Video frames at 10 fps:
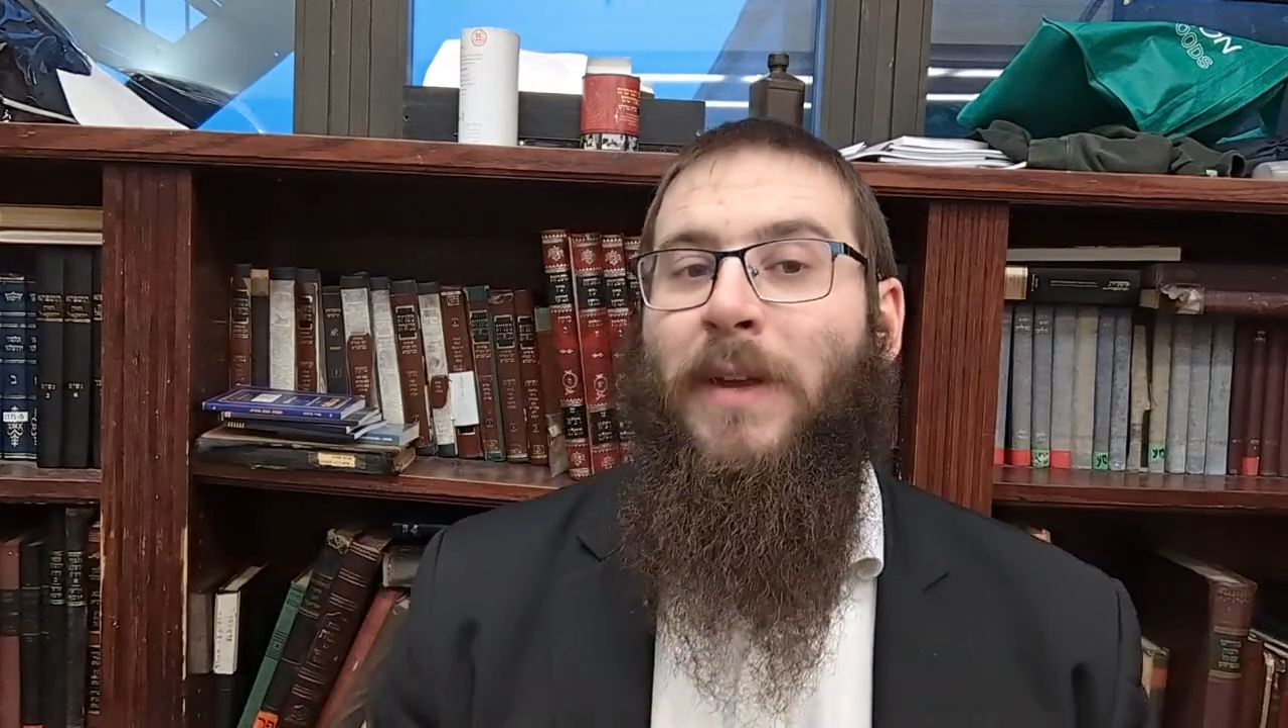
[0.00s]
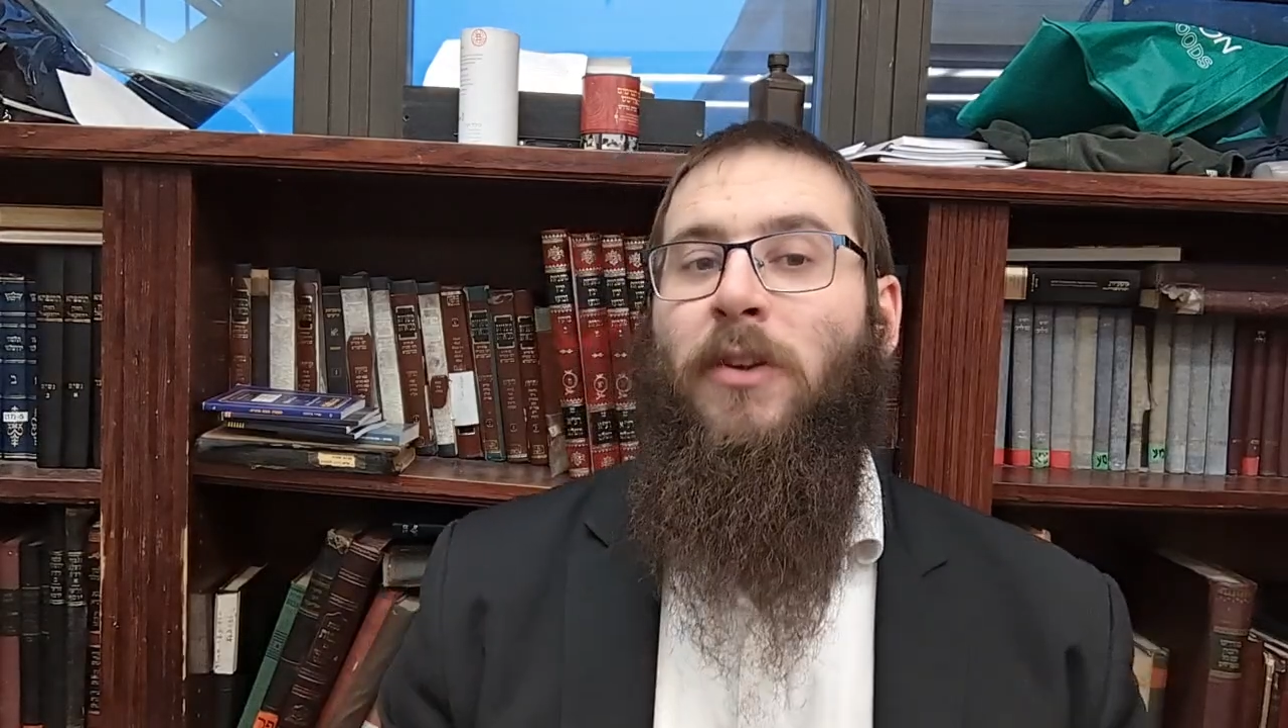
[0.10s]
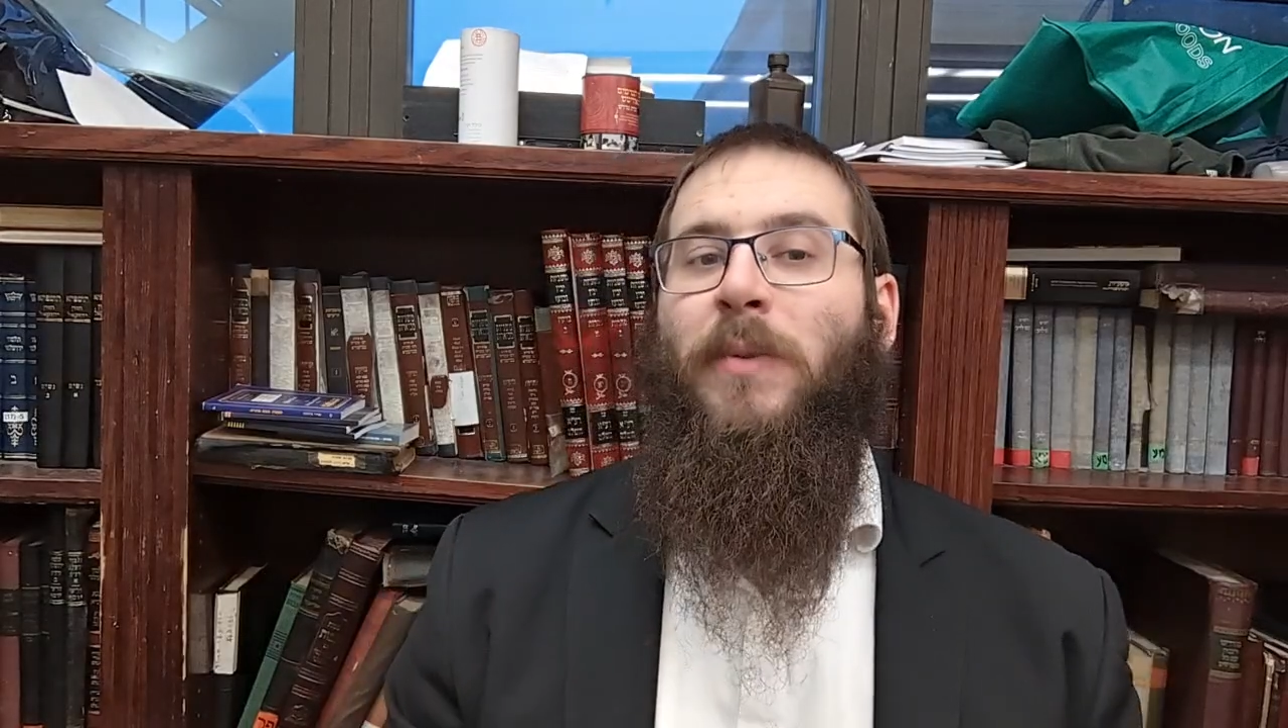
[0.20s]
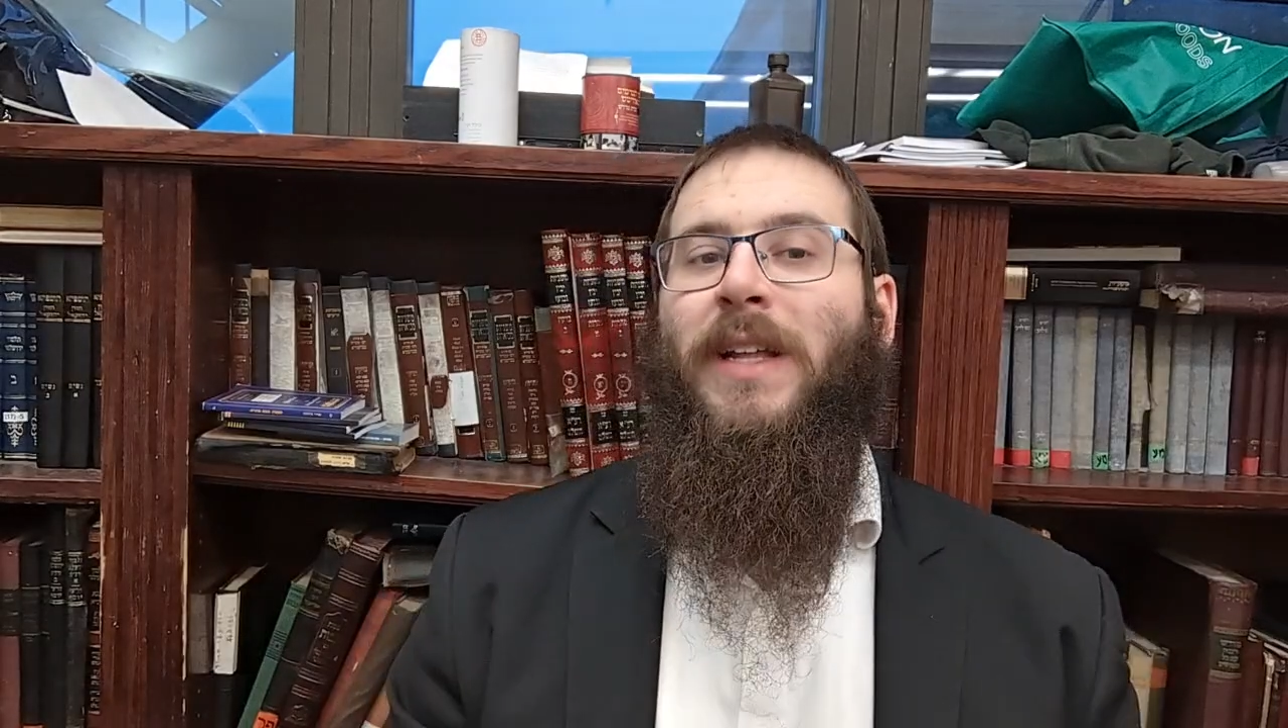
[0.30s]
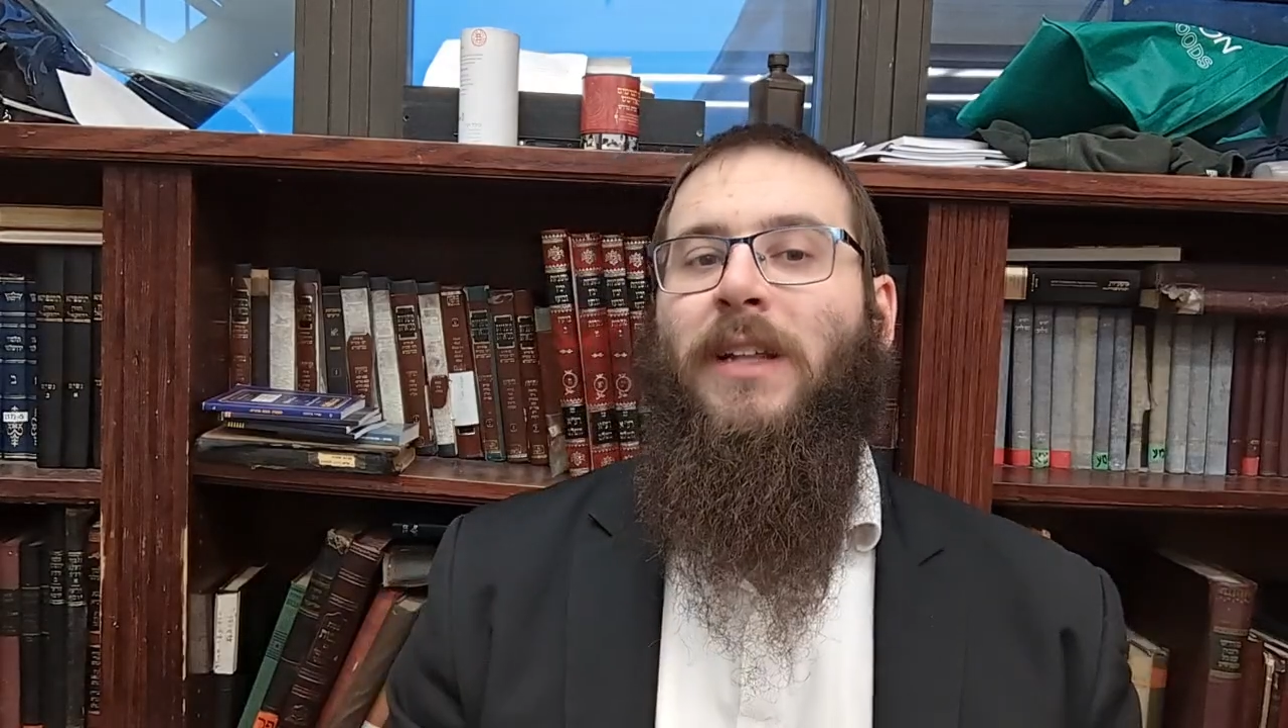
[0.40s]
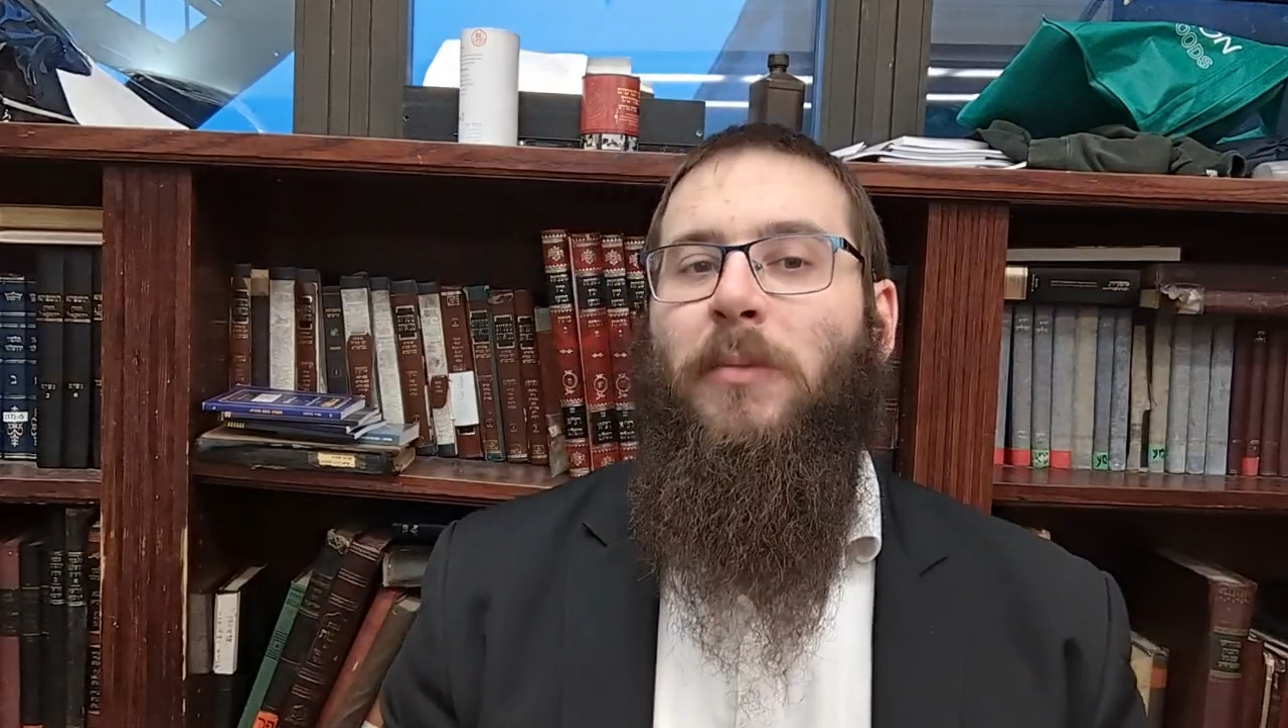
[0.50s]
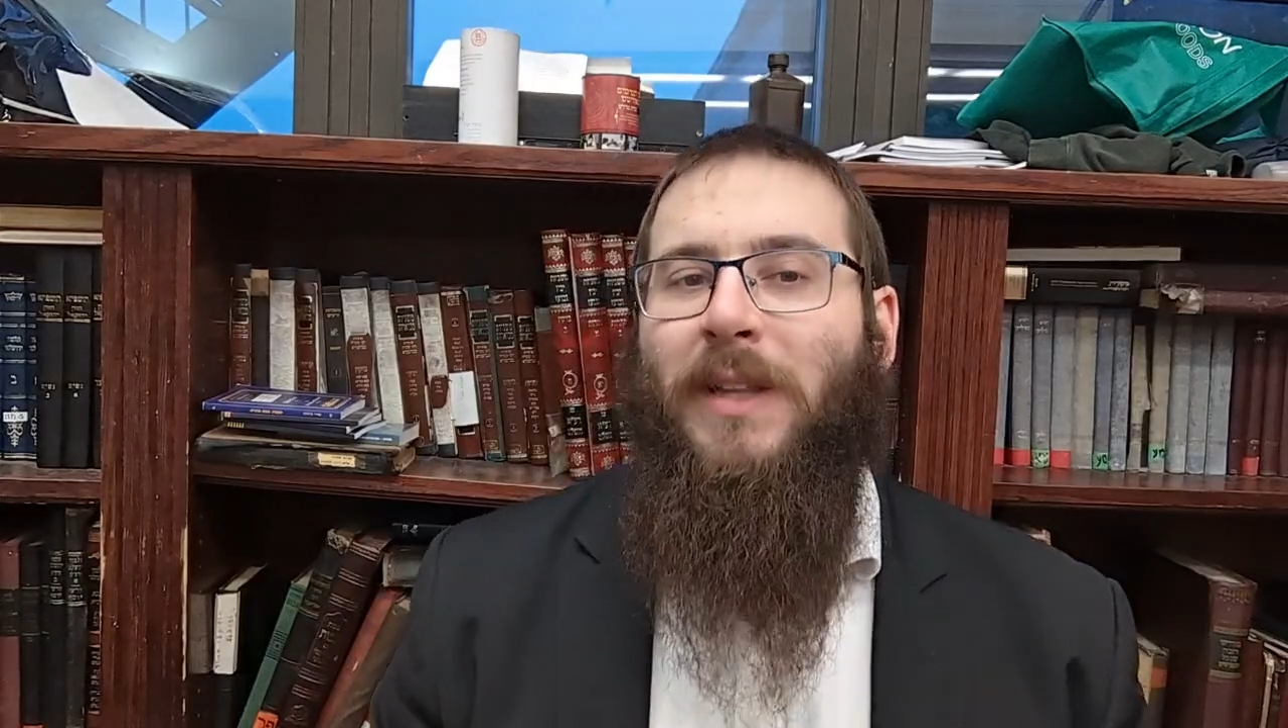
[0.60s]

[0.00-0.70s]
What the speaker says: you'll be a little